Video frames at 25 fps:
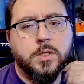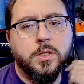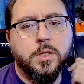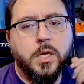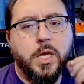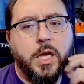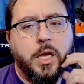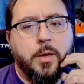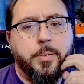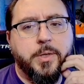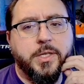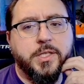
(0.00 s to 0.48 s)

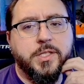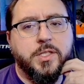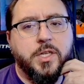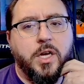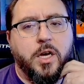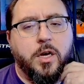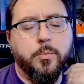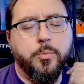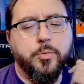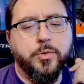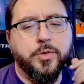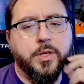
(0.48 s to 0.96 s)
Epic
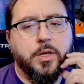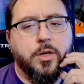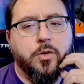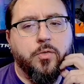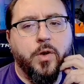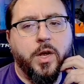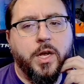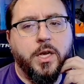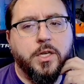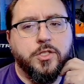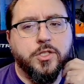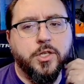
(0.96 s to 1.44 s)
Stomp within a
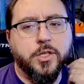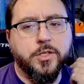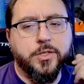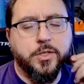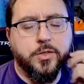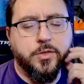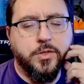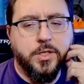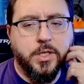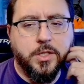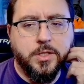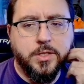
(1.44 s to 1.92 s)
range, also
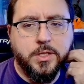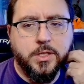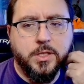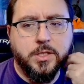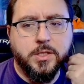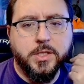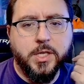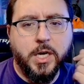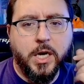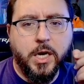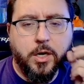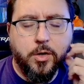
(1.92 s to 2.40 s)
stuns the
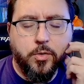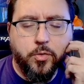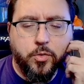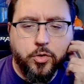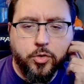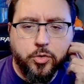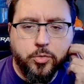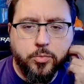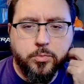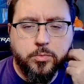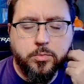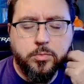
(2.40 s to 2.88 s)
entire
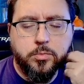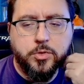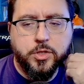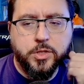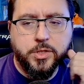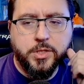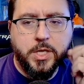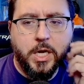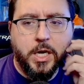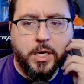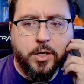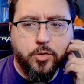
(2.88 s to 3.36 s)
room,
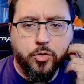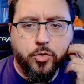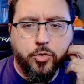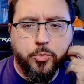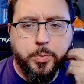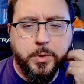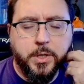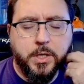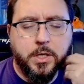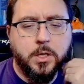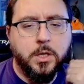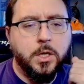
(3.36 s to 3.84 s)
just not
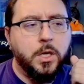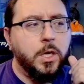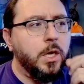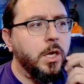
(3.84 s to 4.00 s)
grouping.